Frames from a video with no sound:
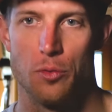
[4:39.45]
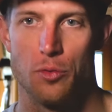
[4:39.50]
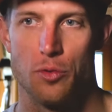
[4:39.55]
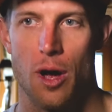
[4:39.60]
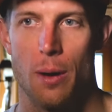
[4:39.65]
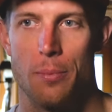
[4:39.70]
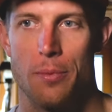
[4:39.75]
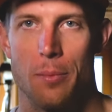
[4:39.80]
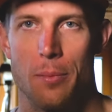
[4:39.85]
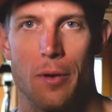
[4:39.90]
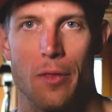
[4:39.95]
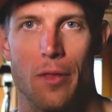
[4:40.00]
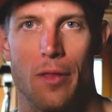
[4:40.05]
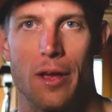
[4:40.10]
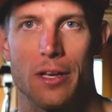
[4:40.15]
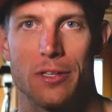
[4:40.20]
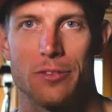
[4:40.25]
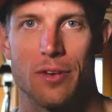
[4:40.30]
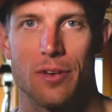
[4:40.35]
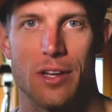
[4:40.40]
dropped him on the
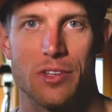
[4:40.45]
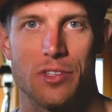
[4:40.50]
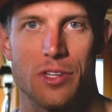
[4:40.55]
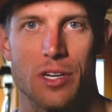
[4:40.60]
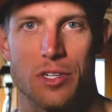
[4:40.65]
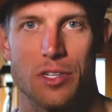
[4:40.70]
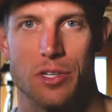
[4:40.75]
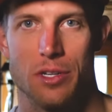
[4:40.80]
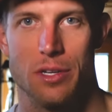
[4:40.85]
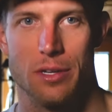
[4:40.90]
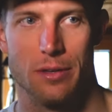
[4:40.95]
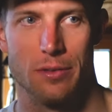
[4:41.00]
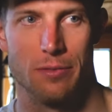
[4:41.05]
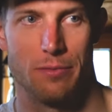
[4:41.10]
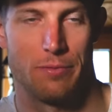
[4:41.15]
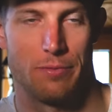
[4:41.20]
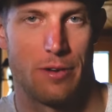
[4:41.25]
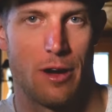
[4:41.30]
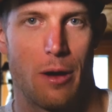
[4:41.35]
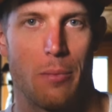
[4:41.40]
last flat section and
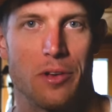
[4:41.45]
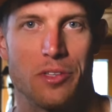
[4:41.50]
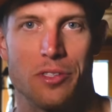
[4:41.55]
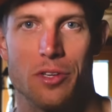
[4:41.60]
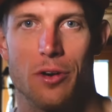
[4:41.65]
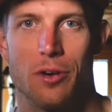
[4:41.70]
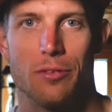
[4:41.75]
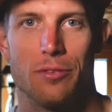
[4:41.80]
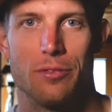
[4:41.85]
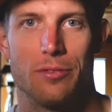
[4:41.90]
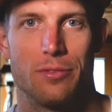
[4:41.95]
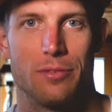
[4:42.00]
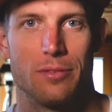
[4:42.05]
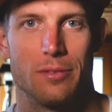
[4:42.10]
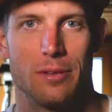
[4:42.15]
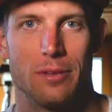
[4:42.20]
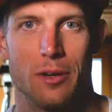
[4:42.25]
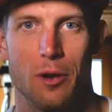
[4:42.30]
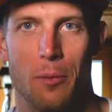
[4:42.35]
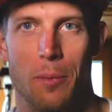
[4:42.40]
found myself
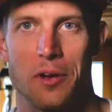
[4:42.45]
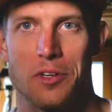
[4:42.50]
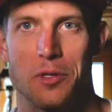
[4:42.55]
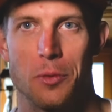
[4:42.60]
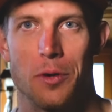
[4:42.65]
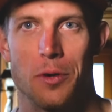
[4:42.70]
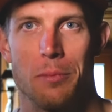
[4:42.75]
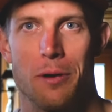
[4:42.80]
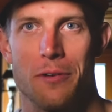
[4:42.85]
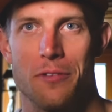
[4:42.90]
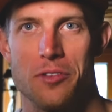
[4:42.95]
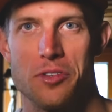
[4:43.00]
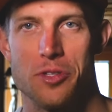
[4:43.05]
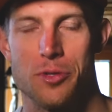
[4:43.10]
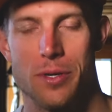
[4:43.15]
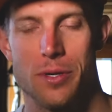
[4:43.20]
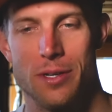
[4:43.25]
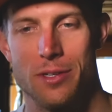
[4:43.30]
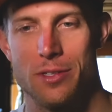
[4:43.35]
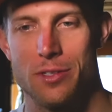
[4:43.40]
about to win my
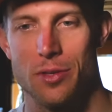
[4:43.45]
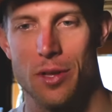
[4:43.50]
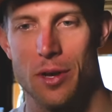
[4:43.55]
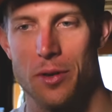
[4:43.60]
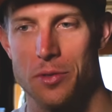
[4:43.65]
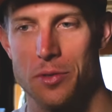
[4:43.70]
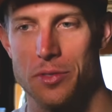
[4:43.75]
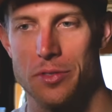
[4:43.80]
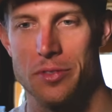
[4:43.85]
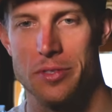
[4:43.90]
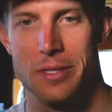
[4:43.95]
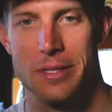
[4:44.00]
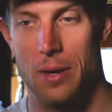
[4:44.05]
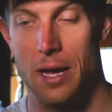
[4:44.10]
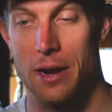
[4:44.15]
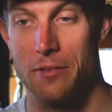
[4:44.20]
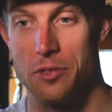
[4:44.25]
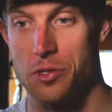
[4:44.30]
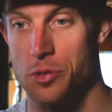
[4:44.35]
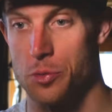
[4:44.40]
first race. So that was
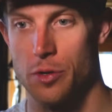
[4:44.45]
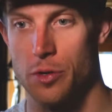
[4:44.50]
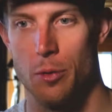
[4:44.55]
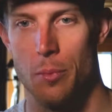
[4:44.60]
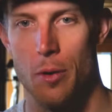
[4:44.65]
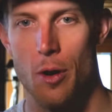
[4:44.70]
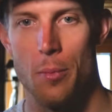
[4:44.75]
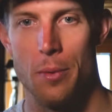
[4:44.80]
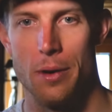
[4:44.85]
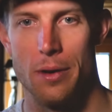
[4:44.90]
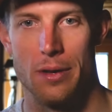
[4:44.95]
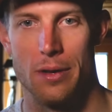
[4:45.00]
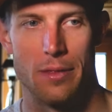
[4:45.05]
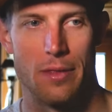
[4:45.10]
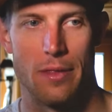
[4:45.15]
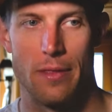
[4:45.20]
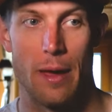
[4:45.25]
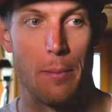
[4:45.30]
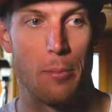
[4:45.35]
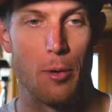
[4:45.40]
kind of a surreal moment,
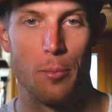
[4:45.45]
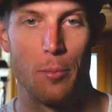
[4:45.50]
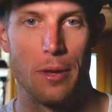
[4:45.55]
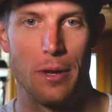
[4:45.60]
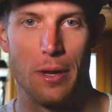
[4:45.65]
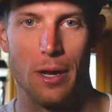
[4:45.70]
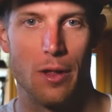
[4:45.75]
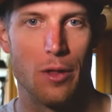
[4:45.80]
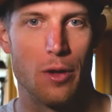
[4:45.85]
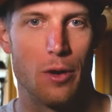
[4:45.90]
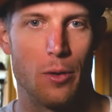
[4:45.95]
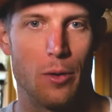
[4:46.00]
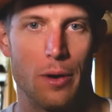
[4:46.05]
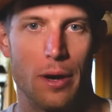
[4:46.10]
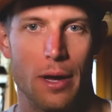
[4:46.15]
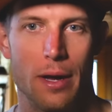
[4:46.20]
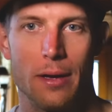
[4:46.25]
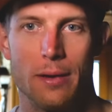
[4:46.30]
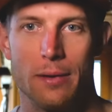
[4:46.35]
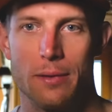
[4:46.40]
and that put me in yellow,
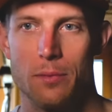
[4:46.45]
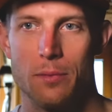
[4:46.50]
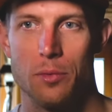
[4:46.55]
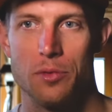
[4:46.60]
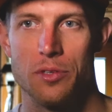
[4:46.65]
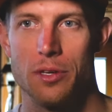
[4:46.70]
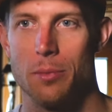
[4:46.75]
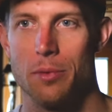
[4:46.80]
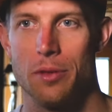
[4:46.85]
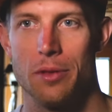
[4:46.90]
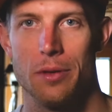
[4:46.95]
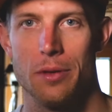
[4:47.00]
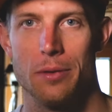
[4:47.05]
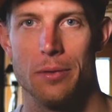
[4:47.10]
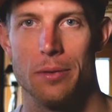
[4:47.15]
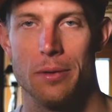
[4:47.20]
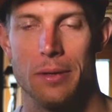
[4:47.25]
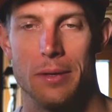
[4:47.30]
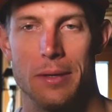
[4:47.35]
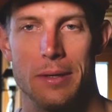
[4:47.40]
and I was able
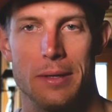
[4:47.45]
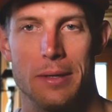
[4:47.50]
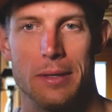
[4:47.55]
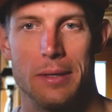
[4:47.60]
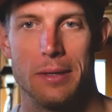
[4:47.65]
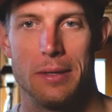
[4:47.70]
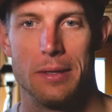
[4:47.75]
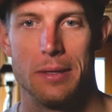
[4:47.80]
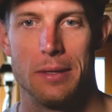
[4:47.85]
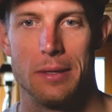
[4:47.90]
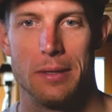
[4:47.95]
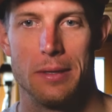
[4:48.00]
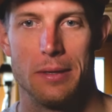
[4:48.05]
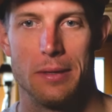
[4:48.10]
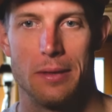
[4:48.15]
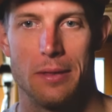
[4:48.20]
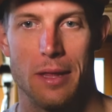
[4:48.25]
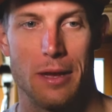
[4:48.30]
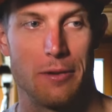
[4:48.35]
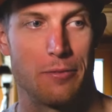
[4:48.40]
to
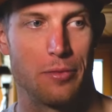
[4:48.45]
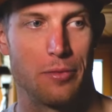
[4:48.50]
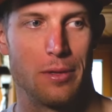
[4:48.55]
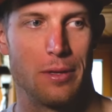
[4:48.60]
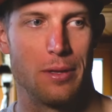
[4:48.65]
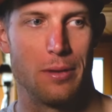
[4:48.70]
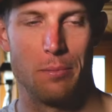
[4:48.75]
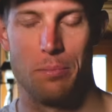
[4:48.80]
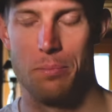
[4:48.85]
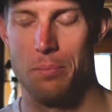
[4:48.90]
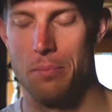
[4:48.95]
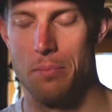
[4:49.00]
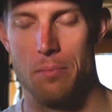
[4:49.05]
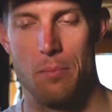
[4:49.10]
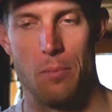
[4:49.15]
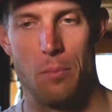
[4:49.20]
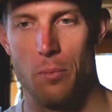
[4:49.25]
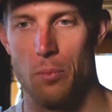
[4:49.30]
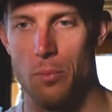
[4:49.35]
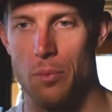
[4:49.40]
thankfully
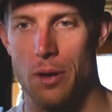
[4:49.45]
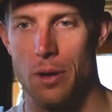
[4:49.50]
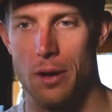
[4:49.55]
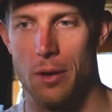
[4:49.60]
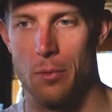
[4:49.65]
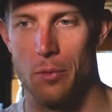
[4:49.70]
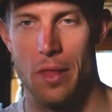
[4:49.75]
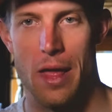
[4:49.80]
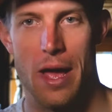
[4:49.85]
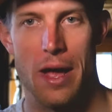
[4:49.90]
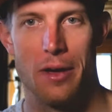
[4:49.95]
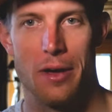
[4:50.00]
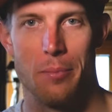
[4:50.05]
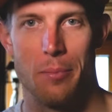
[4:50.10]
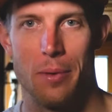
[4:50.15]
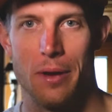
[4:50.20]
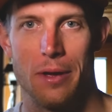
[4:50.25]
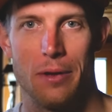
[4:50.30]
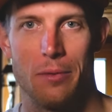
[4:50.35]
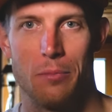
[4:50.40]
rely
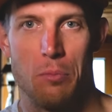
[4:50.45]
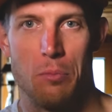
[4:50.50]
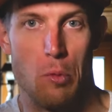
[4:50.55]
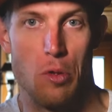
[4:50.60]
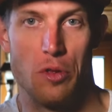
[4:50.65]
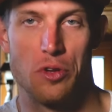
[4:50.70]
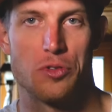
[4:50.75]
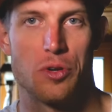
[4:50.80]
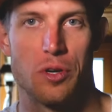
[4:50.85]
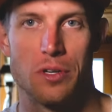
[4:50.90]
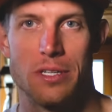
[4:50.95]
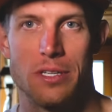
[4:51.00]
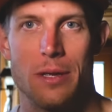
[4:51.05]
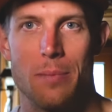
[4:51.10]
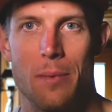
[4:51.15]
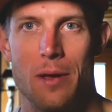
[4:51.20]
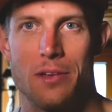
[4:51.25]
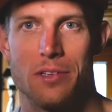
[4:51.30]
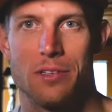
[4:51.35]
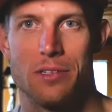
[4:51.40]
on my really strong
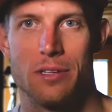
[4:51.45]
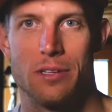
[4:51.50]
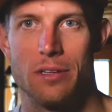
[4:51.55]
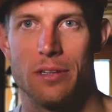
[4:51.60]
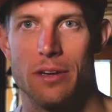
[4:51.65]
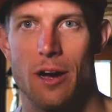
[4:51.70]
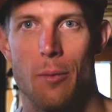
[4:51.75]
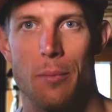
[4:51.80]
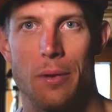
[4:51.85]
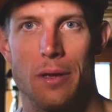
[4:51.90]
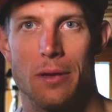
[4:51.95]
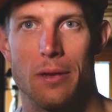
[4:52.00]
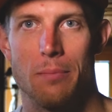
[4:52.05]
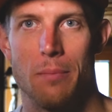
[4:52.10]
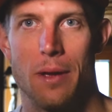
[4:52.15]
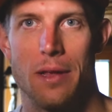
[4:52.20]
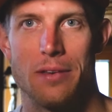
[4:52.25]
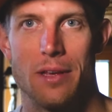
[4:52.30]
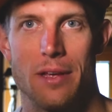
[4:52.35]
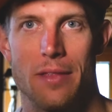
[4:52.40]
teammates to help me
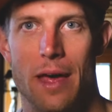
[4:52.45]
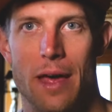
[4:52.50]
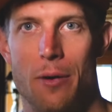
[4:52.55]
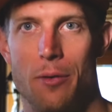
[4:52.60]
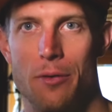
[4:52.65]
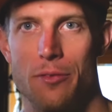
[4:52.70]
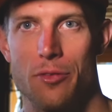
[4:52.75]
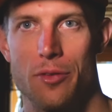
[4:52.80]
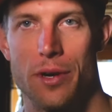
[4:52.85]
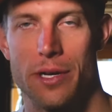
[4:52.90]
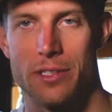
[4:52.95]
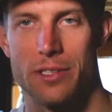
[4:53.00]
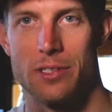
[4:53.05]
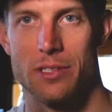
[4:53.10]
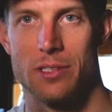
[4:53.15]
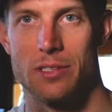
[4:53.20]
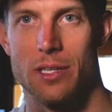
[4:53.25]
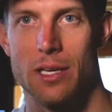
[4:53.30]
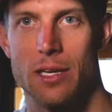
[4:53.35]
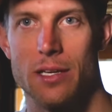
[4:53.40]
maintain that one for the next
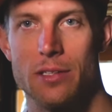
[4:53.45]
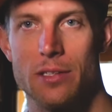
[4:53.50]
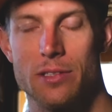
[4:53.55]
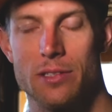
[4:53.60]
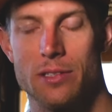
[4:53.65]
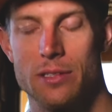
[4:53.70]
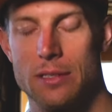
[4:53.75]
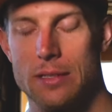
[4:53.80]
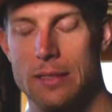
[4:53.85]
6 days.